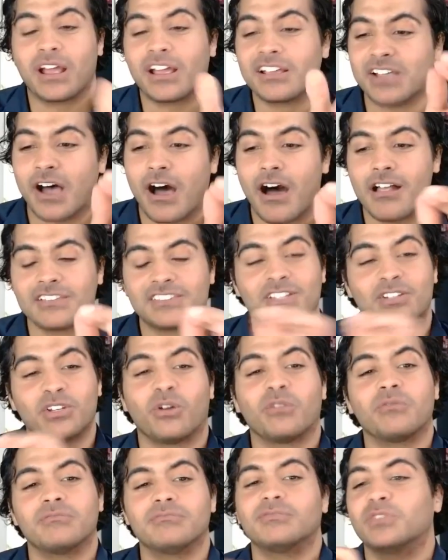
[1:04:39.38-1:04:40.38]
There's honestly
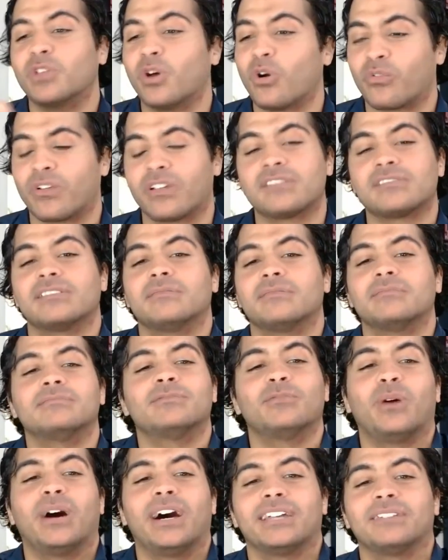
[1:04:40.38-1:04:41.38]
no reason
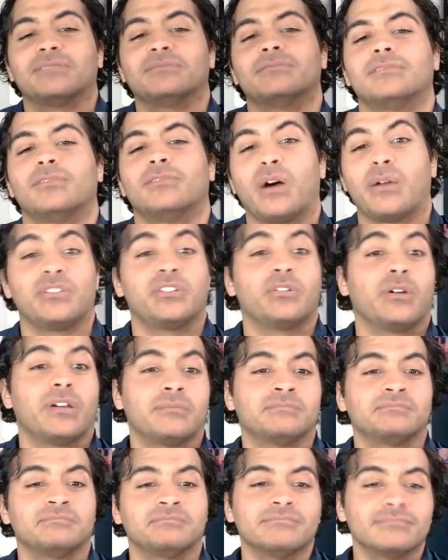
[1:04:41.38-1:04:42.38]
why we do
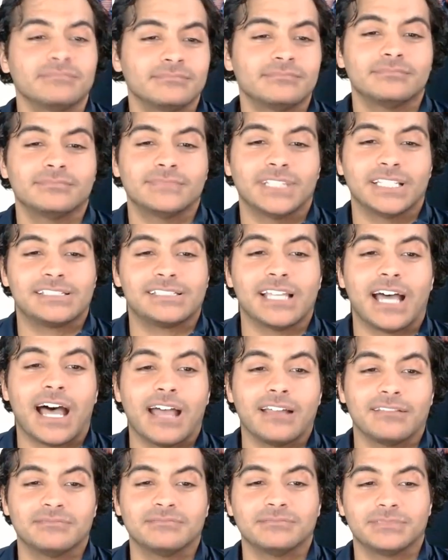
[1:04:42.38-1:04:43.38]
it. It's
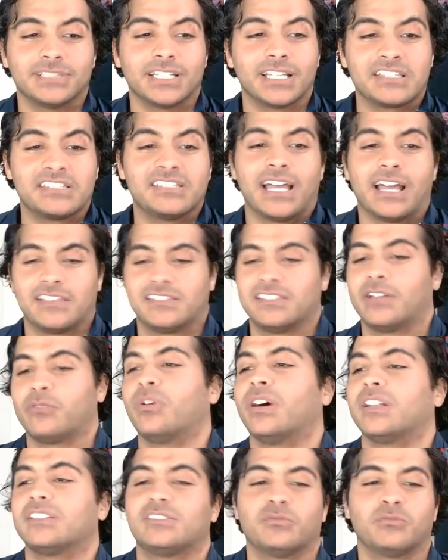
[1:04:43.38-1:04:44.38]
not
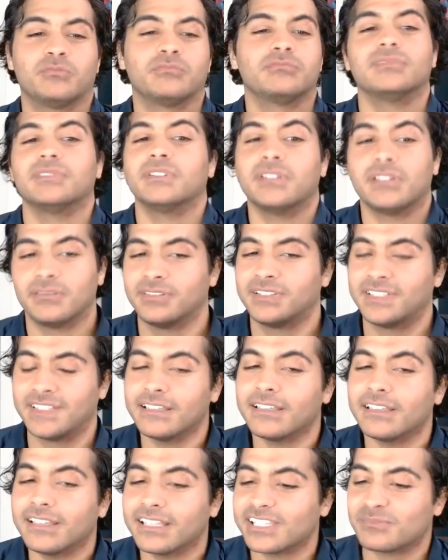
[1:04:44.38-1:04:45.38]
what to.
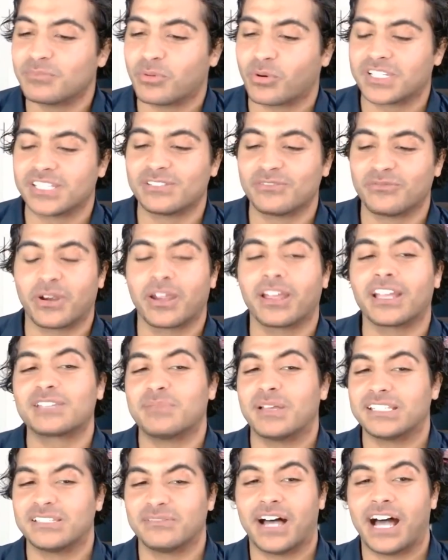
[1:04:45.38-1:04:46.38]
Sports is a very
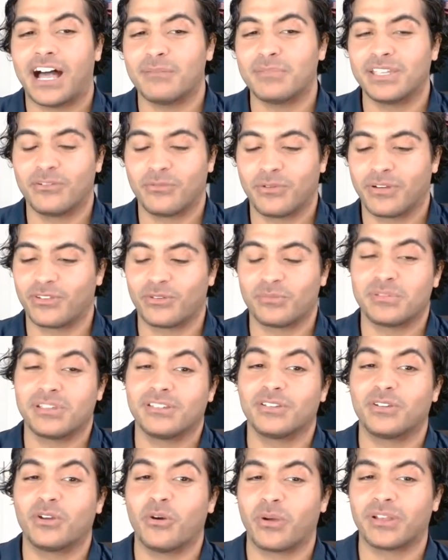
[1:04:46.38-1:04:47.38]
expensive hobby, whether it
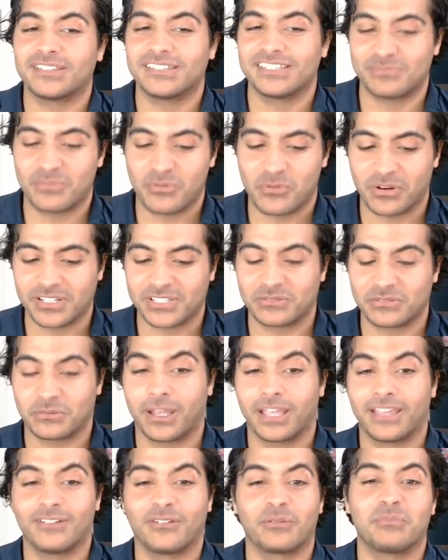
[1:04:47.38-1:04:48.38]
be going to sports,
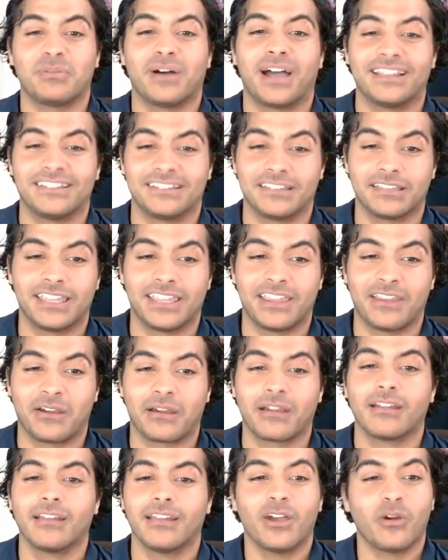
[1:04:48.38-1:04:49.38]
right, or buying the
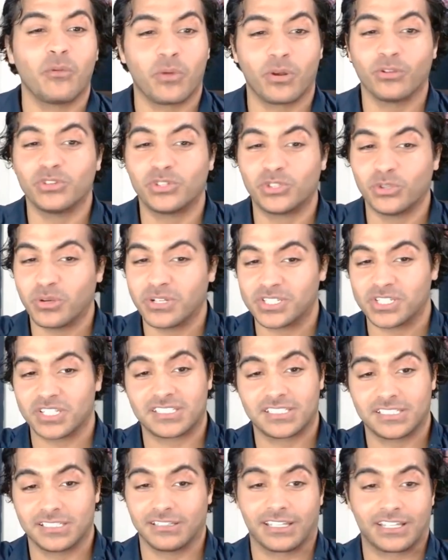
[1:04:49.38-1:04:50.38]
gear. We don't do it
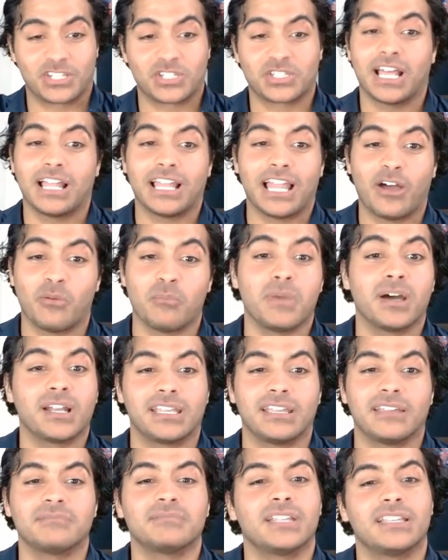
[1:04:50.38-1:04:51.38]
to like shell out
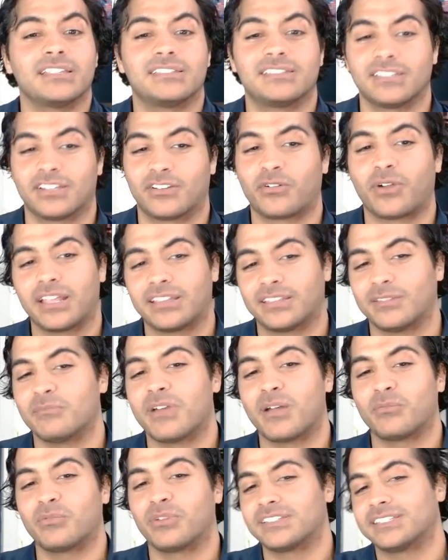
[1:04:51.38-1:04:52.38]
money. It's to create the
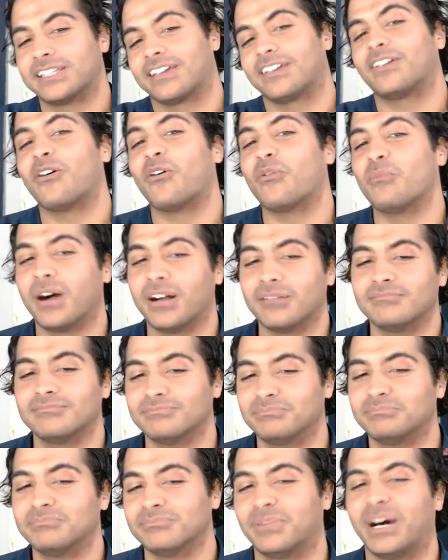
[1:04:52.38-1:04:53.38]
memories that go
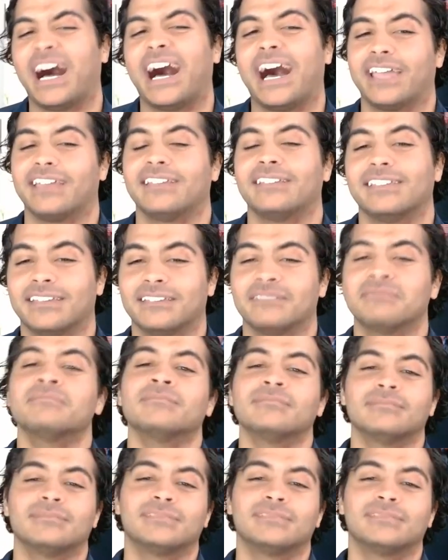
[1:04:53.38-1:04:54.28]
behind it.